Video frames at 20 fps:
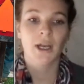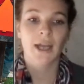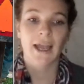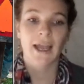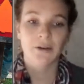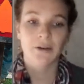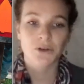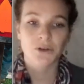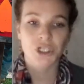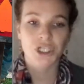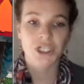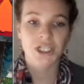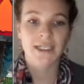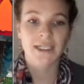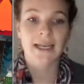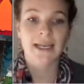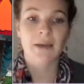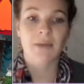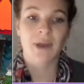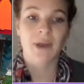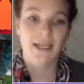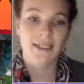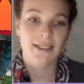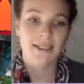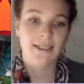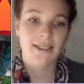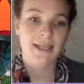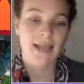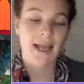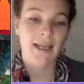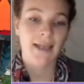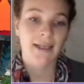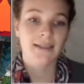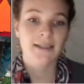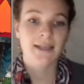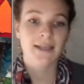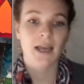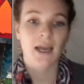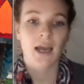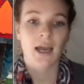energy, and pesticides,